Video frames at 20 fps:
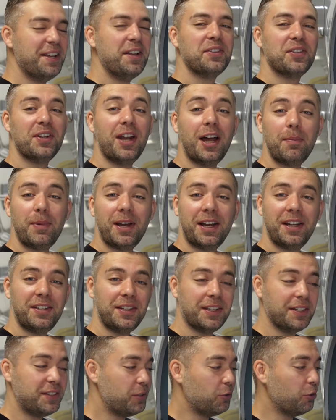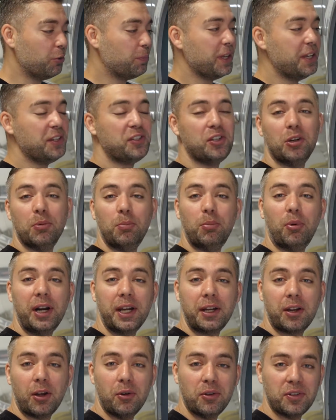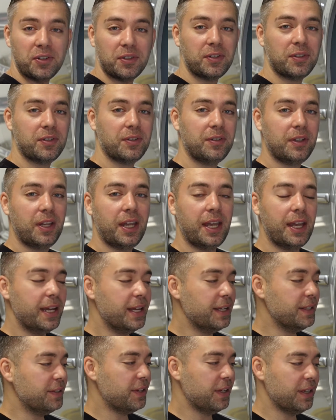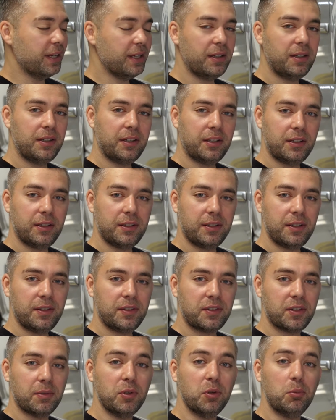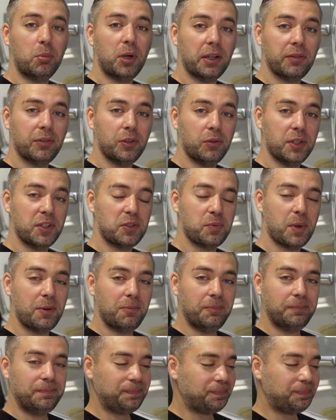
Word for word: it's not a bad idea to replace your brake hoses and some new brake fluid as well.